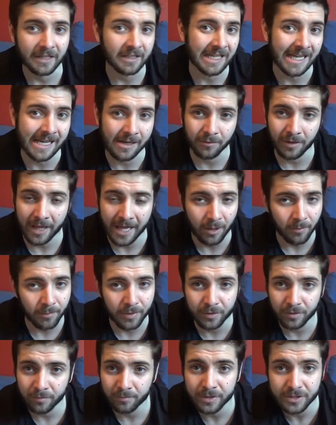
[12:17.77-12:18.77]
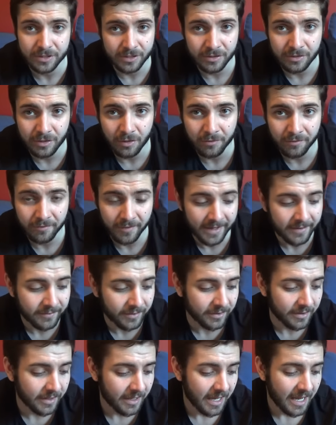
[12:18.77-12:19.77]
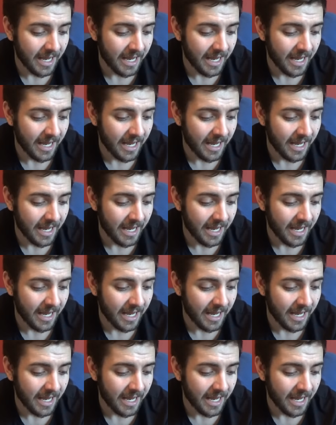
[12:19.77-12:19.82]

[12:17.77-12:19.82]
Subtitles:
It'll help the numbers in your favour.